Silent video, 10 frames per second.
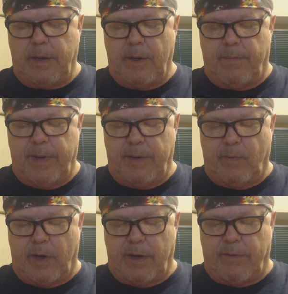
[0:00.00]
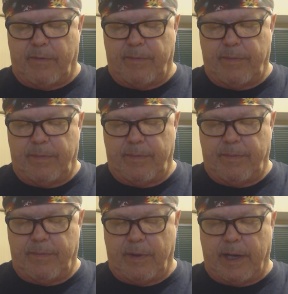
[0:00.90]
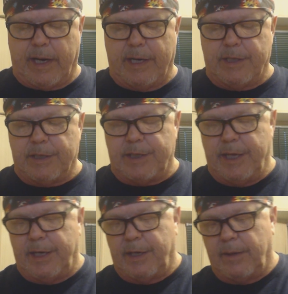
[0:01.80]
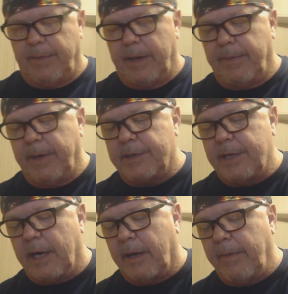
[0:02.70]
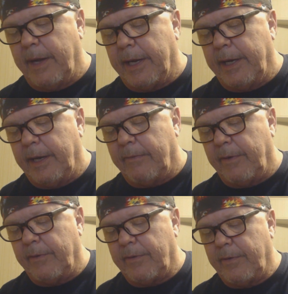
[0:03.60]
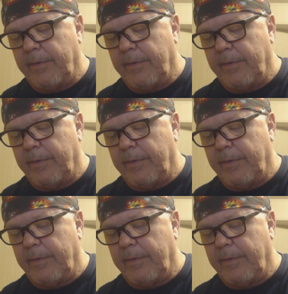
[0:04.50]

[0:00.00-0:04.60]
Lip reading: you'll bend one of them, like I just did a little bit, but it's not going to make any difference.